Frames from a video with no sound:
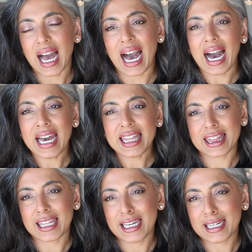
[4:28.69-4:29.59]
I
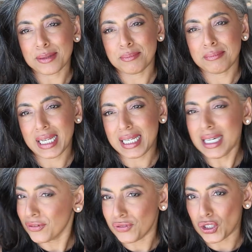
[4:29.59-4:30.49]
think
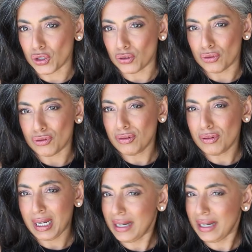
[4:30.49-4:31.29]
many of you